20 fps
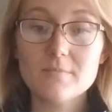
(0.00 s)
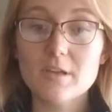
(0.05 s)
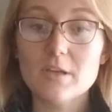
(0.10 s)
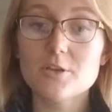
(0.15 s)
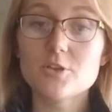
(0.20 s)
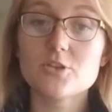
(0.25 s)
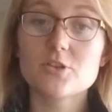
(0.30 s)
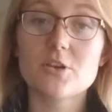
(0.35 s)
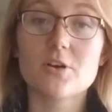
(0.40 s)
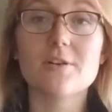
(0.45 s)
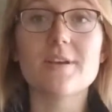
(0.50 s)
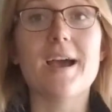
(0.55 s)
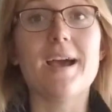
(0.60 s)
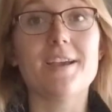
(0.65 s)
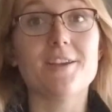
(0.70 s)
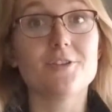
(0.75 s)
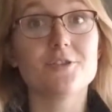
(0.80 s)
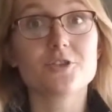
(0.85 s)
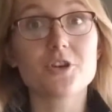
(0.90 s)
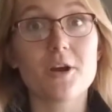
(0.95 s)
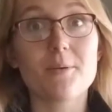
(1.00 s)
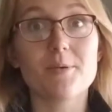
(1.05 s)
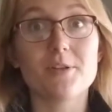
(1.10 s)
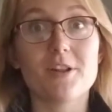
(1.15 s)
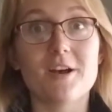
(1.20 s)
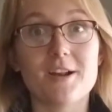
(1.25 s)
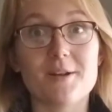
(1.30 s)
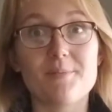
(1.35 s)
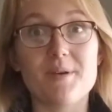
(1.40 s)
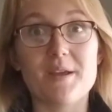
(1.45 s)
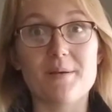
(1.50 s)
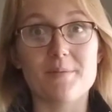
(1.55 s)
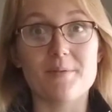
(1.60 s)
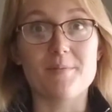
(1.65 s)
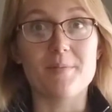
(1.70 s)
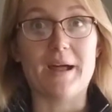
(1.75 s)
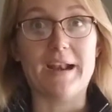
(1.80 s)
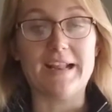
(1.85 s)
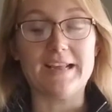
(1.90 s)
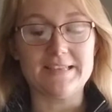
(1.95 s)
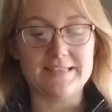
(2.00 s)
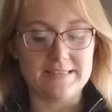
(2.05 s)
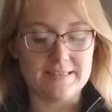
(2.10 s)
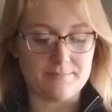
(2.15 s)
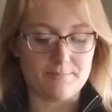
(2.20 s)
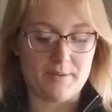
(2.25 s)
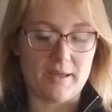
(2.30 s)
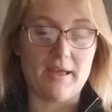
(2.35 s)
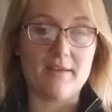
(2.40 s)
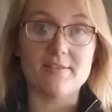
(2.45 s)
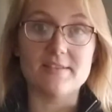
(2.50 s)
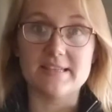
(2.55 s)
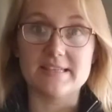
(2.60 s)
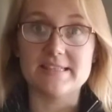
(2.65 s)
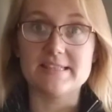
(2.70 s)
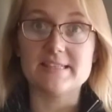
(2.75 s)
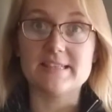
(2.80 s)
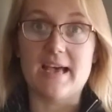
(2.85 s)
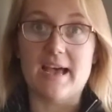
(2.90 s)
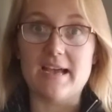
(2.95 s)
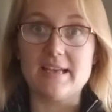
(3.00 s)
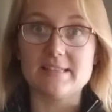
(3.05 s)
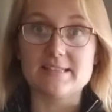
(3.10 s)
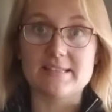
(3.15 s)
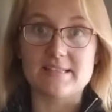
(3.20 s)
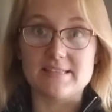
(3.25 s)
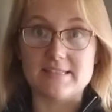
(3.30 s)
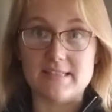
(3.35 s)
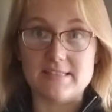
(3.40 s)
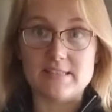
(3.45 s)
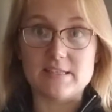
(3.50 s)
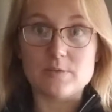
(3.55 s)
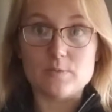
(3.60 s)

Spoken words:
So yeah, you drop a lot of baby bunnies about this size, because this is